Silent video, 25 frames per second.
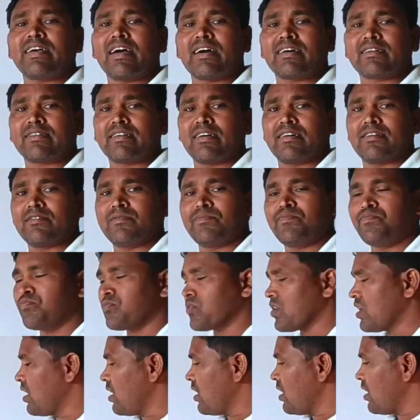section.
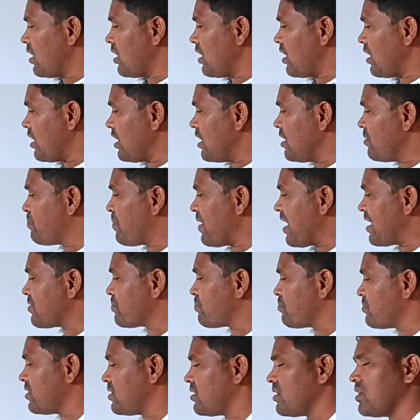In
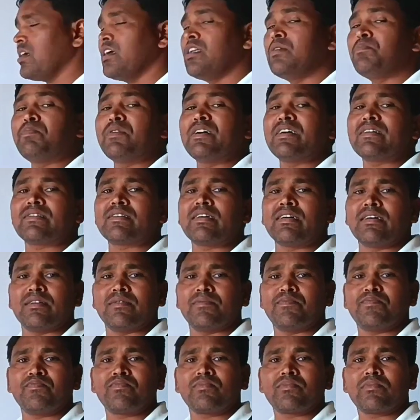
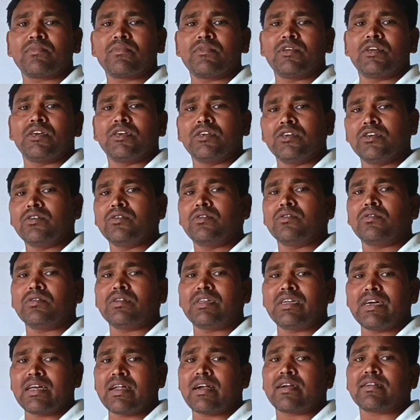person, you know
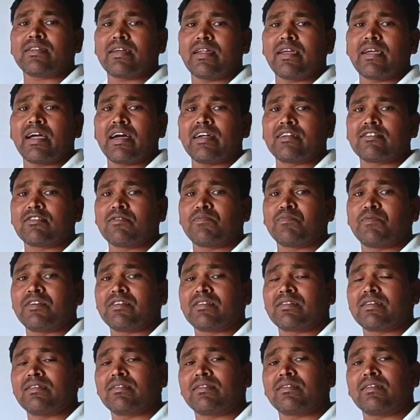there are 3 kinds of
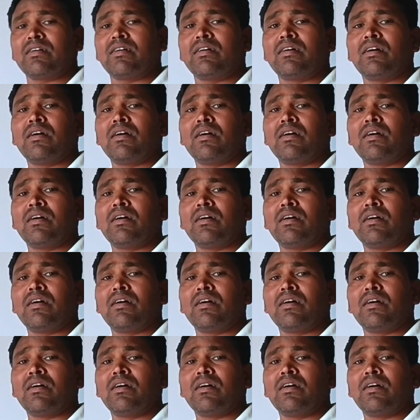persons.